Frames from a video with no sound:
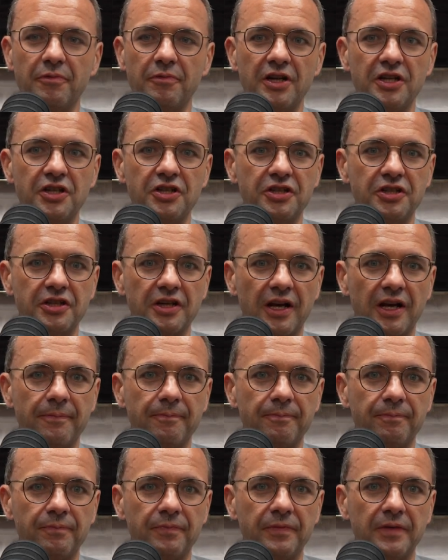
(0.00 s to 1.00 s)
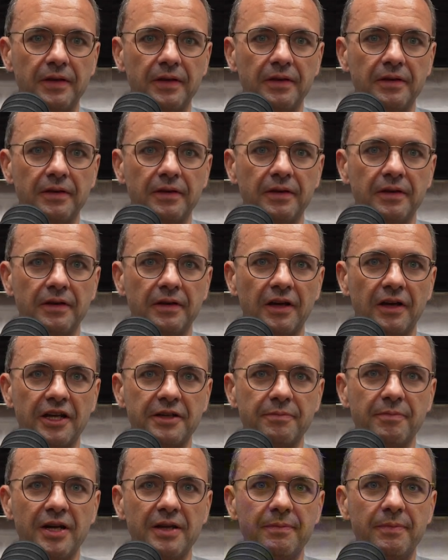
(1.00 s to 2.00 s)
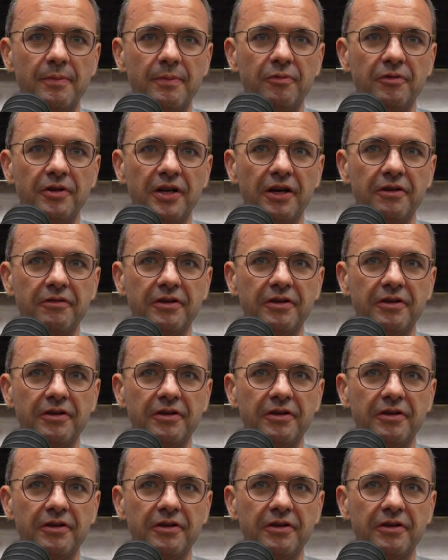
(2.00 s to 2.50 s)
which, as many people know,